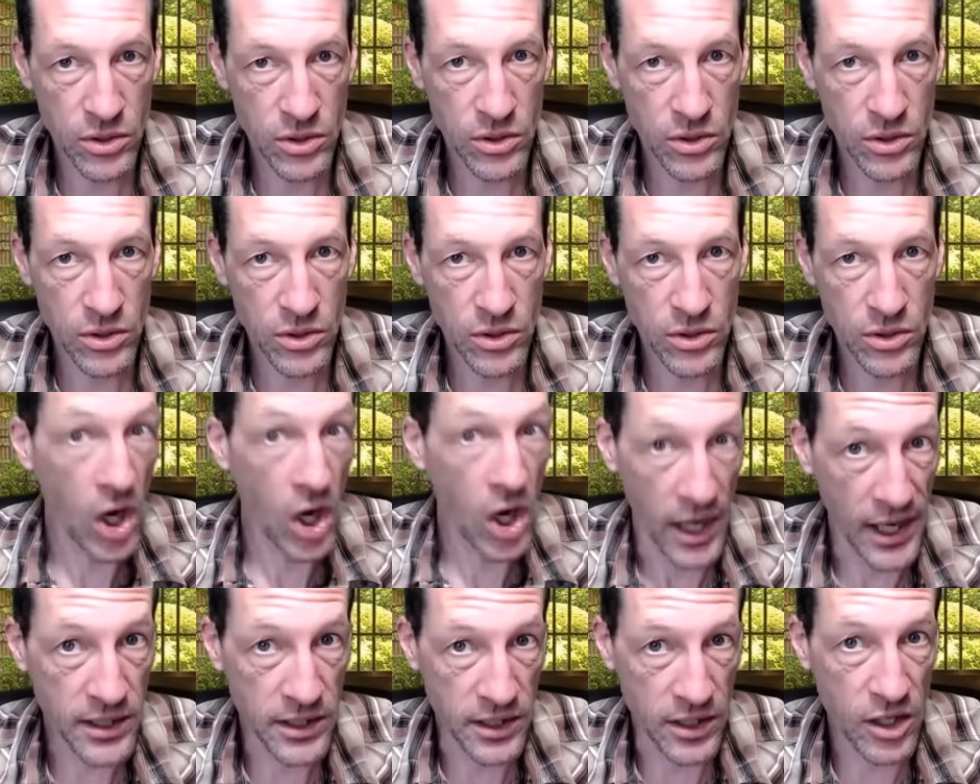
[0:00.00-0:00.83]
of
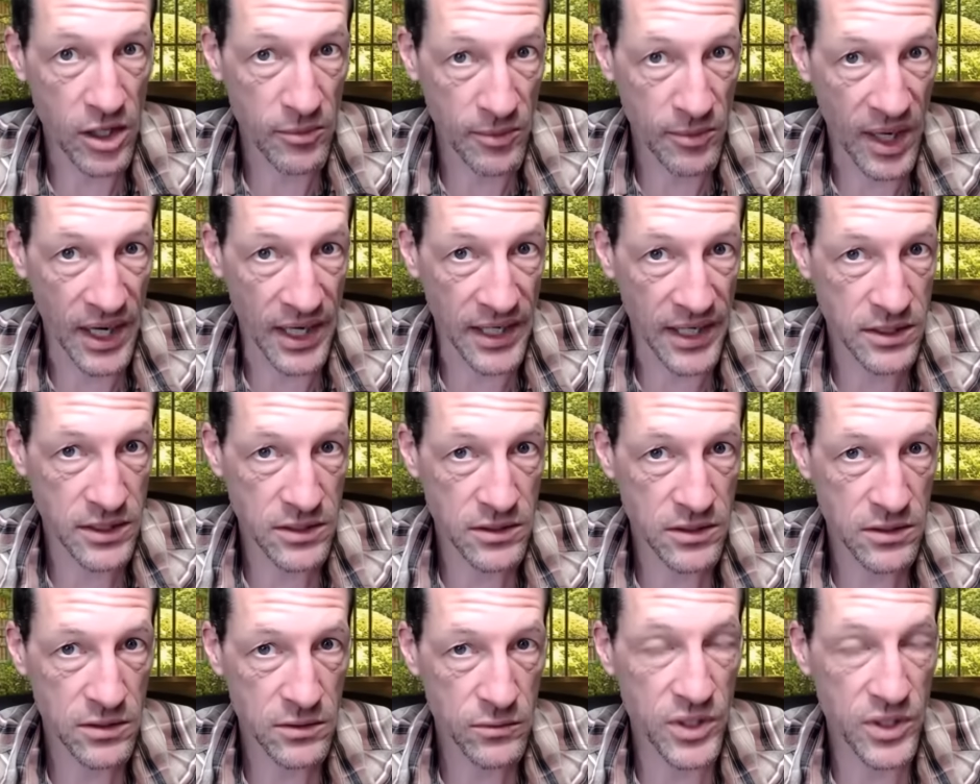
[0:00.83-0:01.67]
God in our
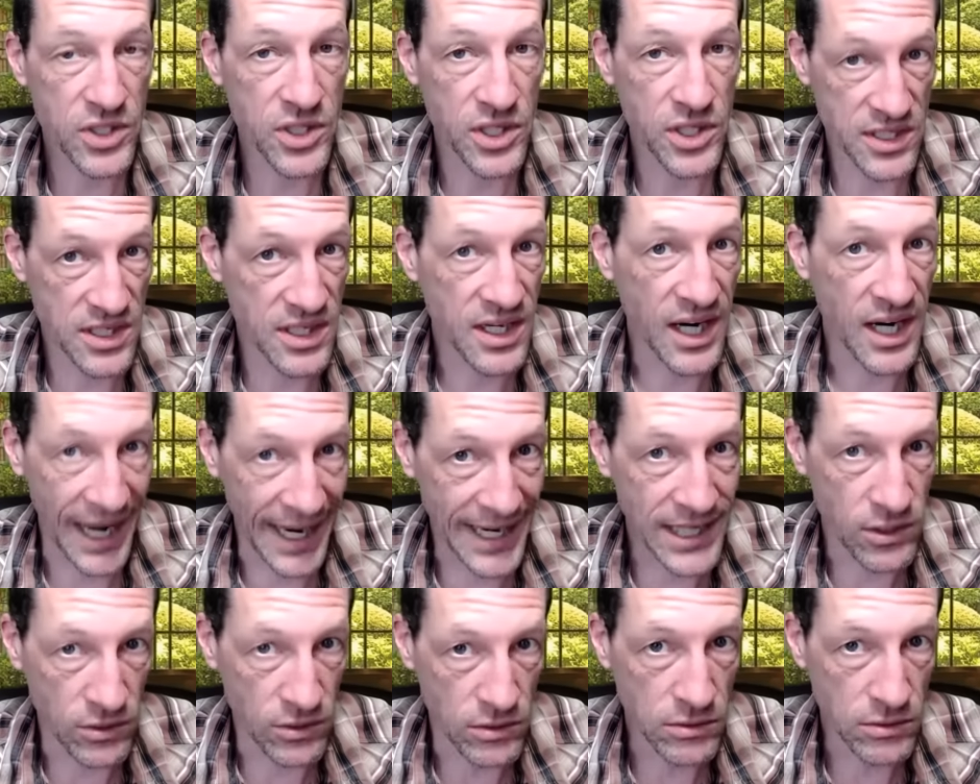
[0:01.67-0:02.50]
minds, which is an
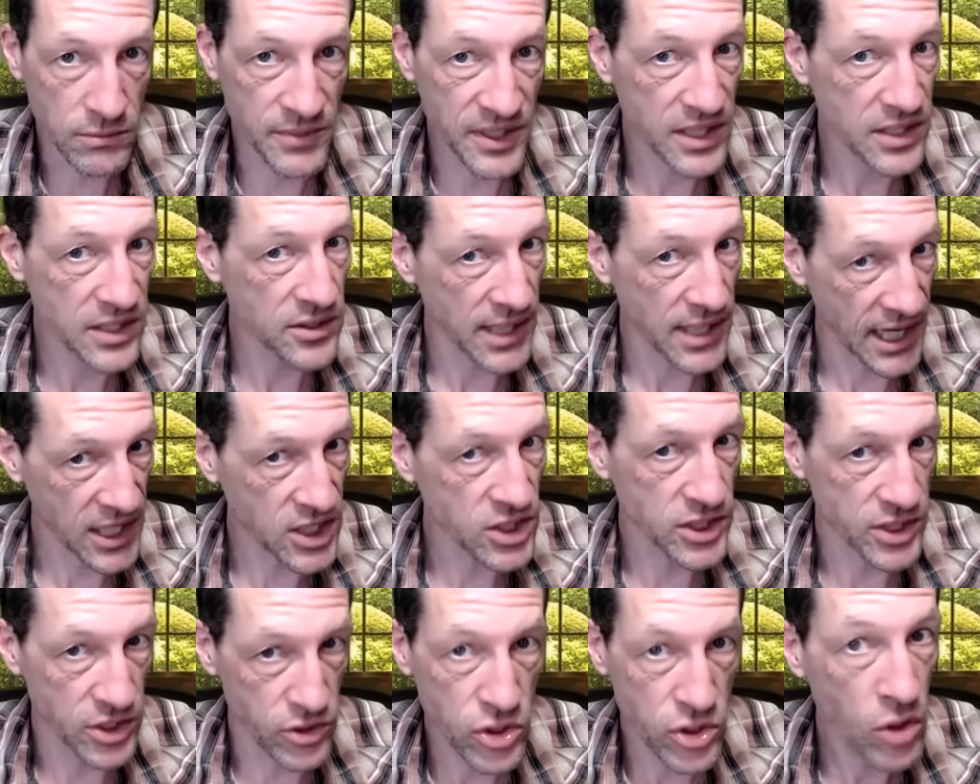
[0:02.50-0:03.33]
idol, because
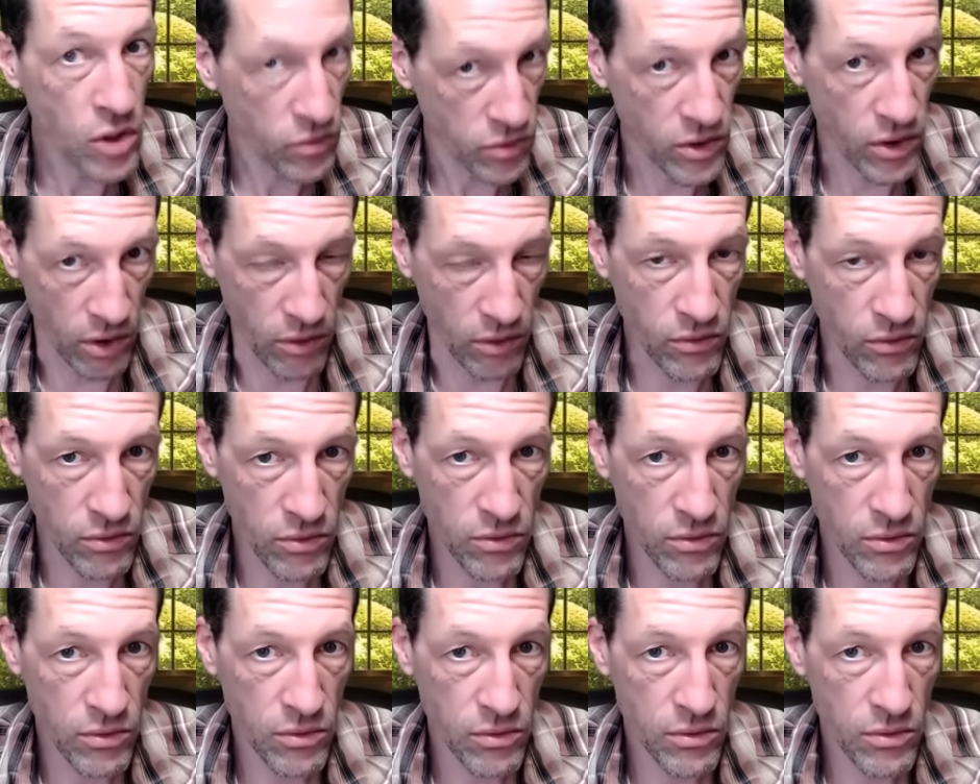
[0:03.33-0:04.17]
actually you don't know.
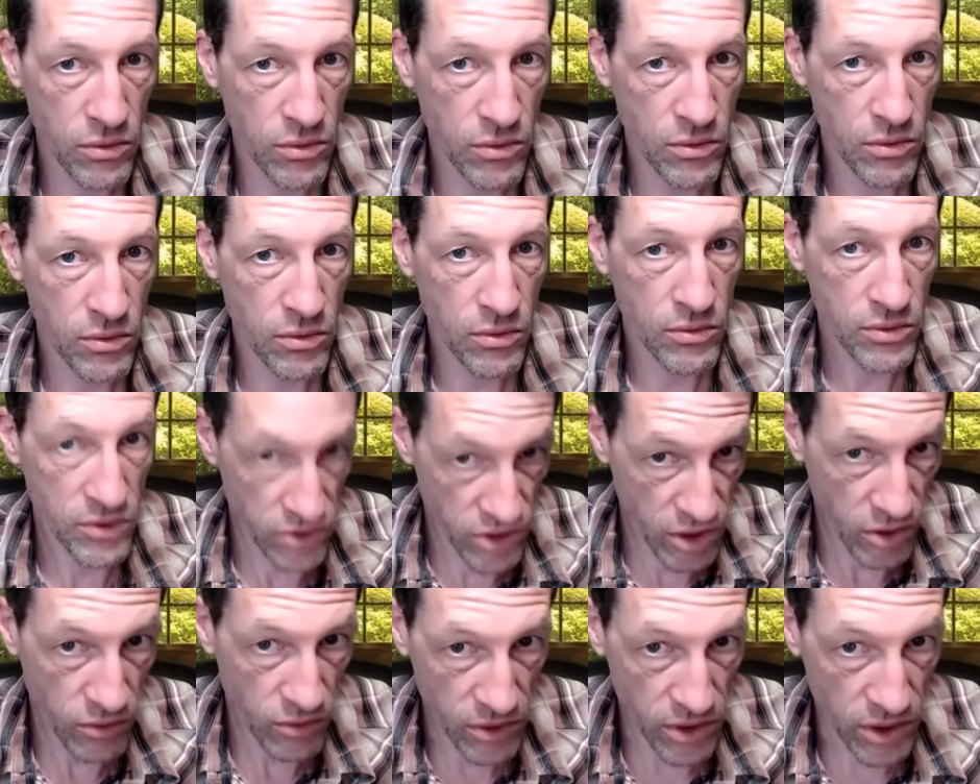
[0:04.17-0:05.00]
You
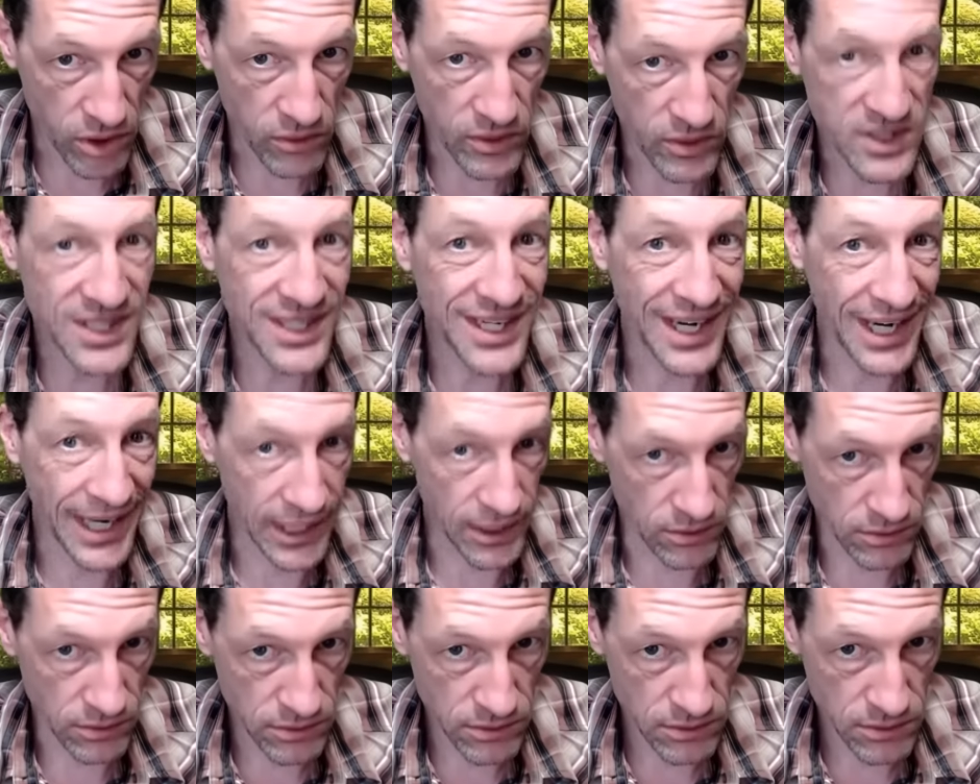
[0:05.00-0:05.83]
don't know. It's an
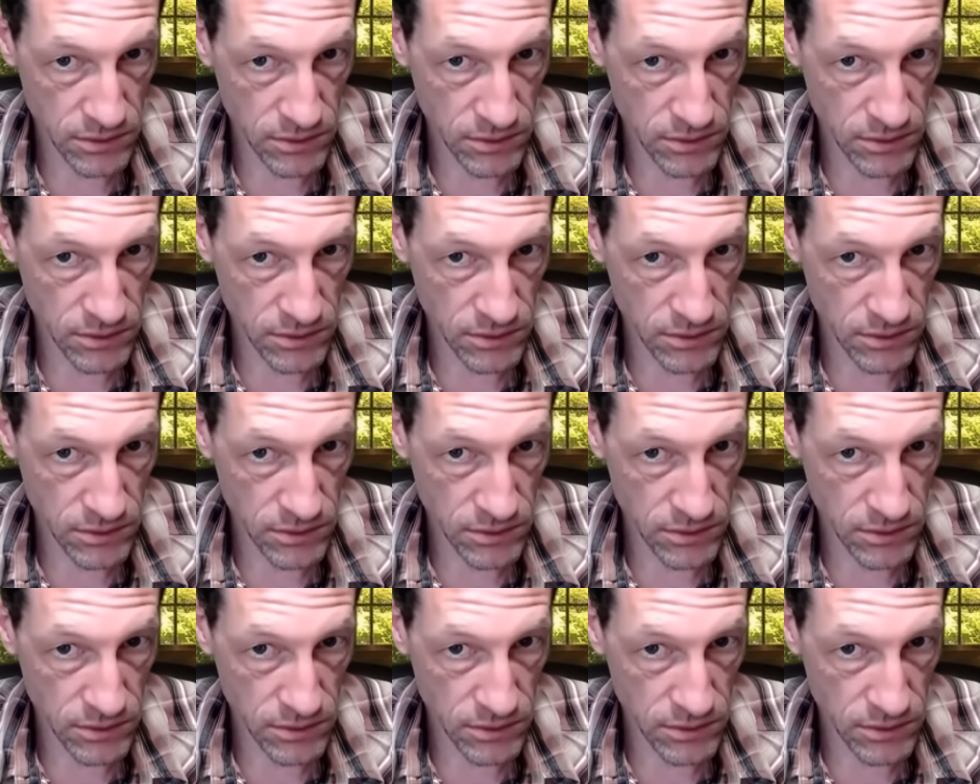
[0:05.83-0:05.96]
idol,